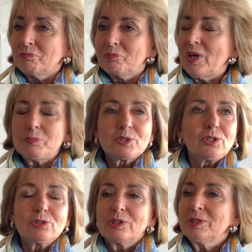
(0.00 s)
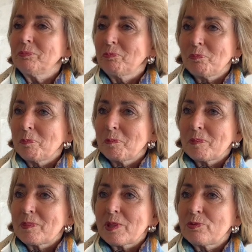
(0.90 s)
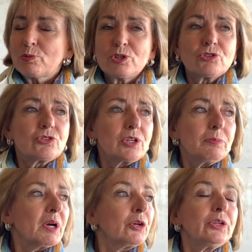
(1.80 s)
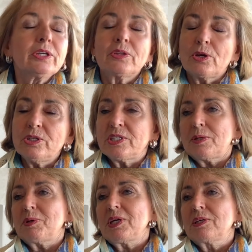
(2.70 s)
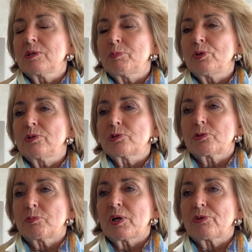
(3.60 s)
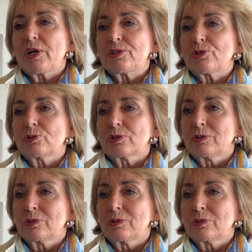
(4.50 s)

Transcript: Absolutely. Wouldn't dream. The only time I get in a pool is with my grandchildren,